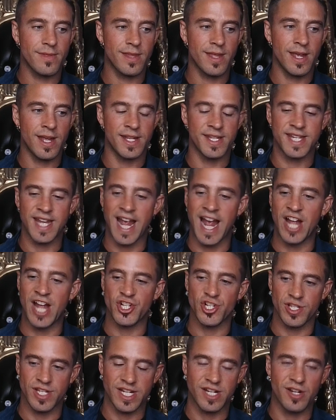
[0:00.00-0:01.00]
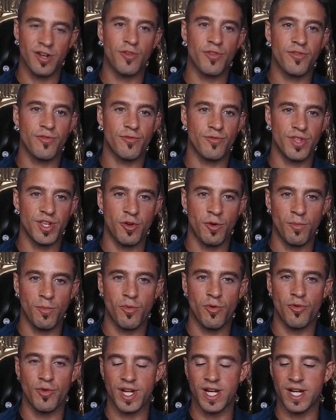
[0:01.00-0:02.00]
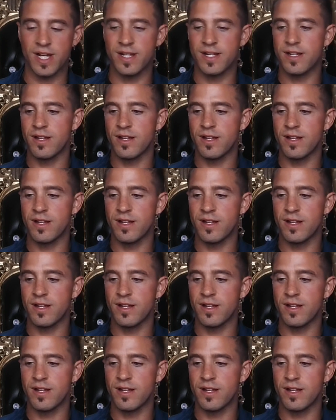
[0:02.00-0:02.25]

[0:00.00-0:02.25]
and to actually go through the onboarding,